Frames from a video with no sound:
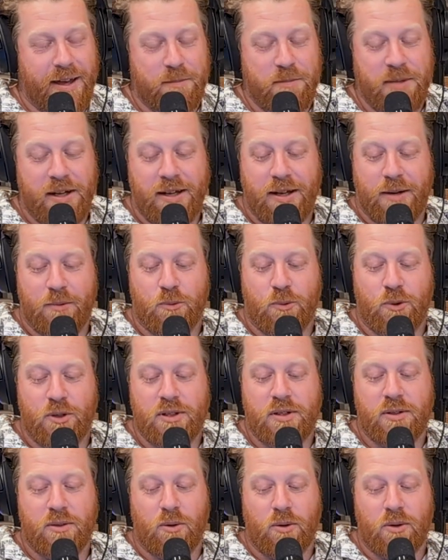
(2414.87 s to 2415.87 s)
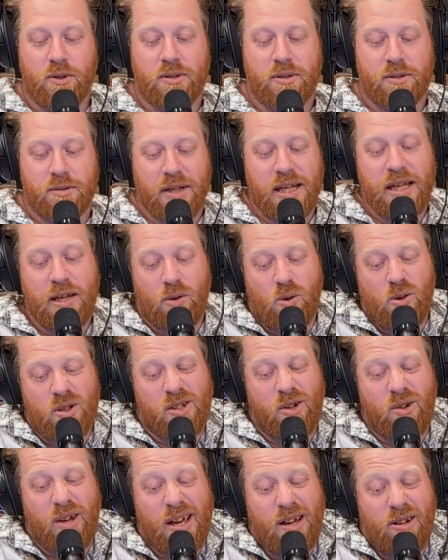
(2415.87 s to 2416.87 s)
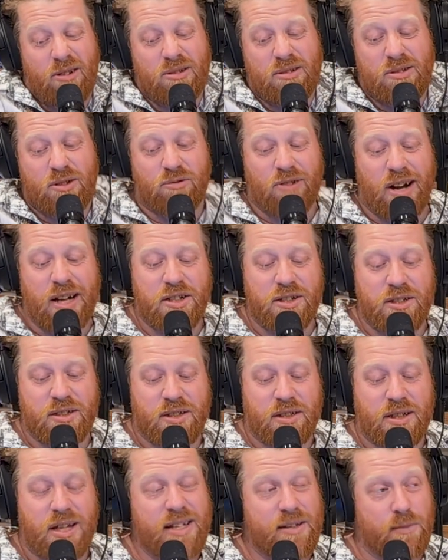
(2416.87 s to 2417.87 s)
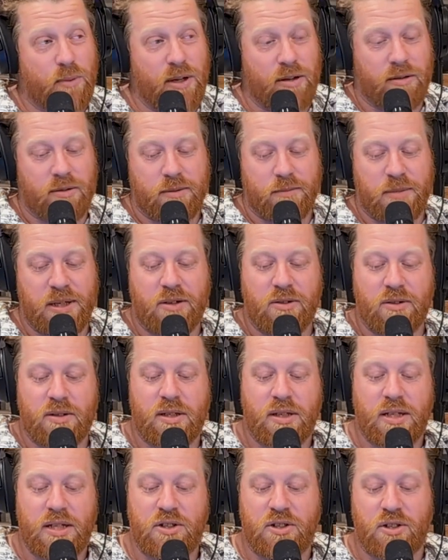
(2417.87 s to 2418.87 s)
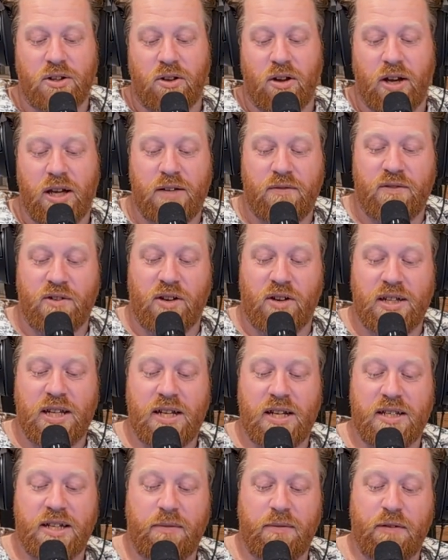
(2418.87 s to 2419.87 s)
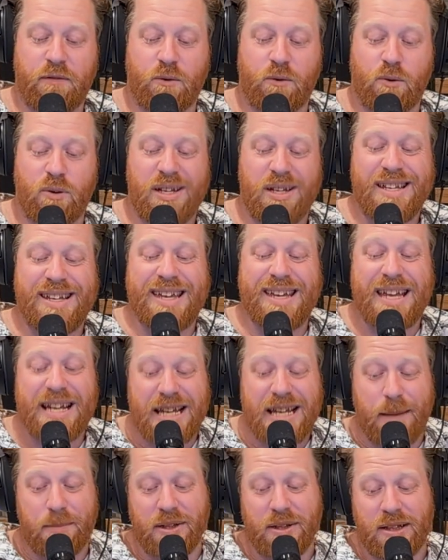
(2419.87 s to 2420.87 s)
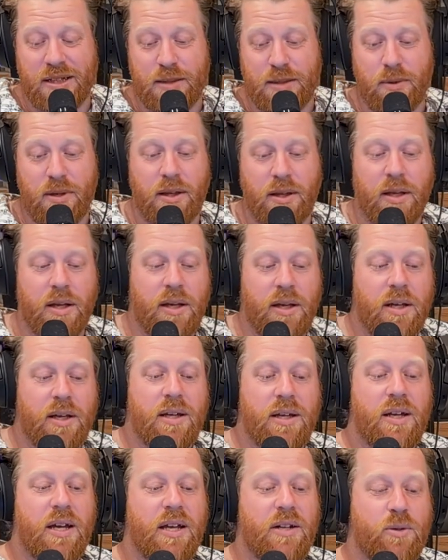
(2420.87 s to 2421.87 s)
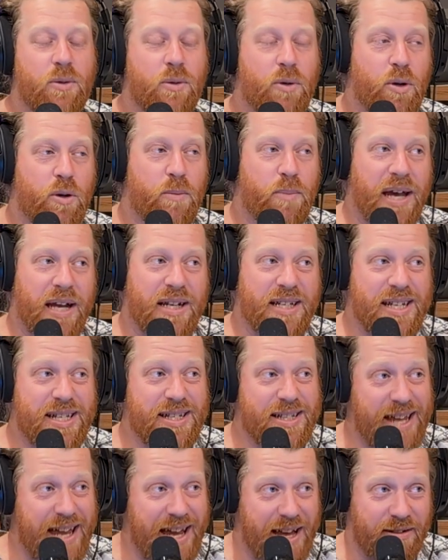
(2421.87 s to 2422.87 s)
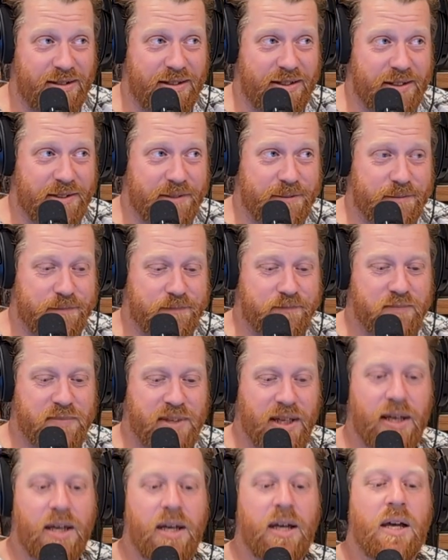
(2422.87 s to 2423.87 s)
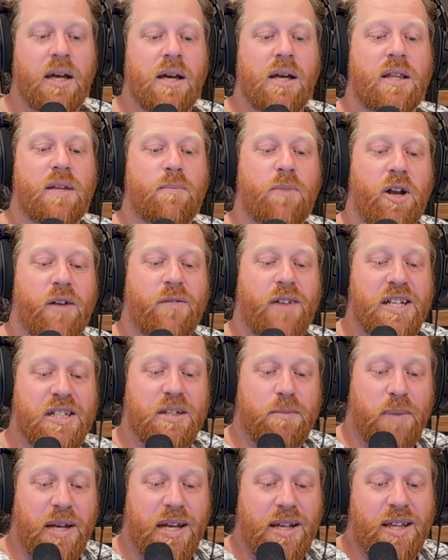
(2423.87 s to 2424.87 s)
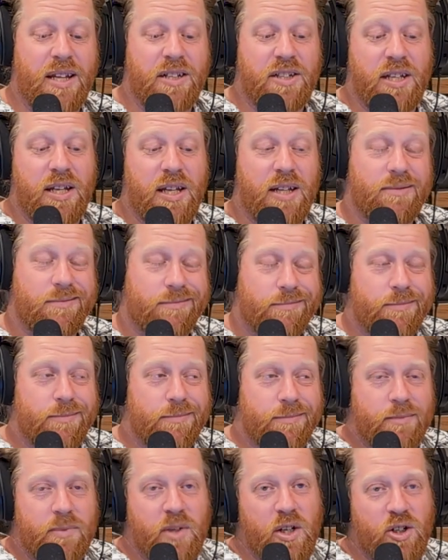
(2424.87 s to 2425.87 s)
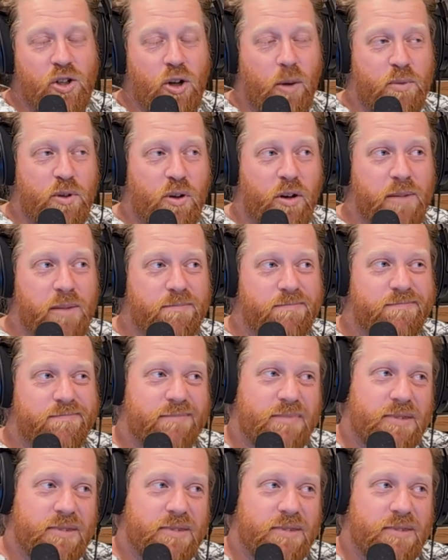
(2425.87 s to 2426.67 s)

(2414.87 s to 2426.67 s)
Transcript: Hamida he also held grudges as well, because in July of 1974 he kidnapped Elizabeth and took her back to his house. The motivation being that she had dobbed on him.